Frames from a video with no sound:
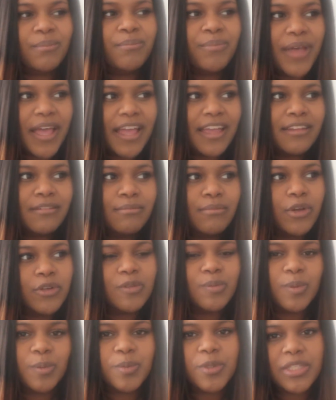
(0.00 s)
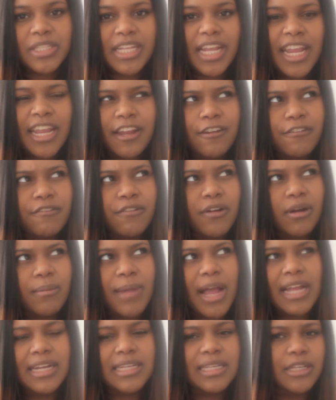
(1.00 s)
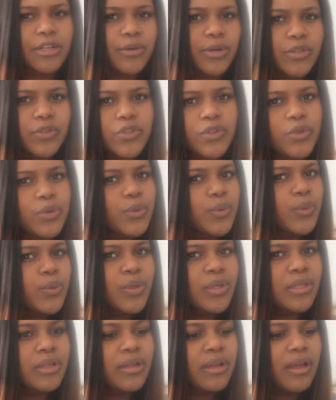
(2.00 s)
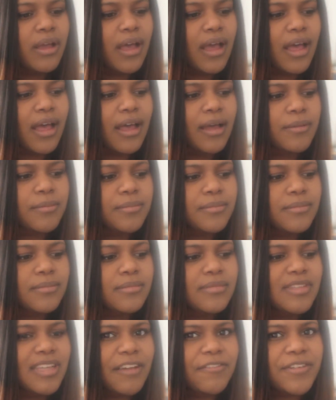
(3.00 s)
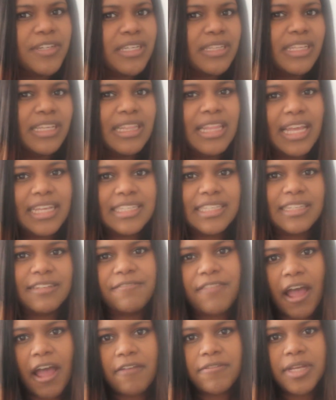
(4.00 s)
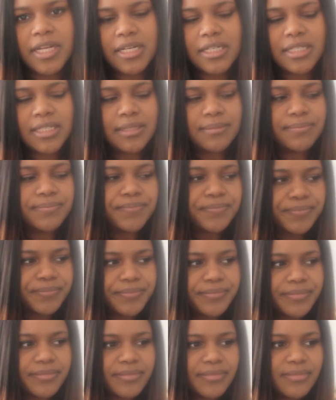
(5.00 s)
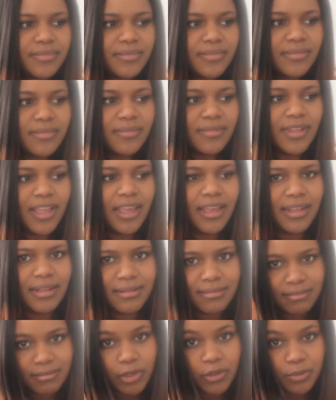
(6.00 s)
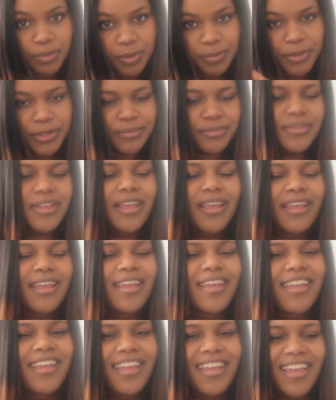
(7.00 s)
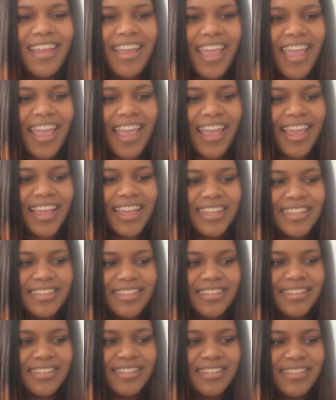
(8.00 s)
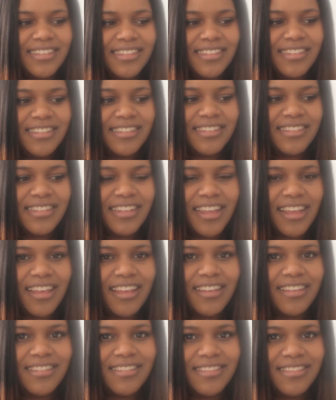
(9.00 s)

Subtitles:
But most people stay here for about a year or two. Definitely less than 5 years. Most people. And yeah.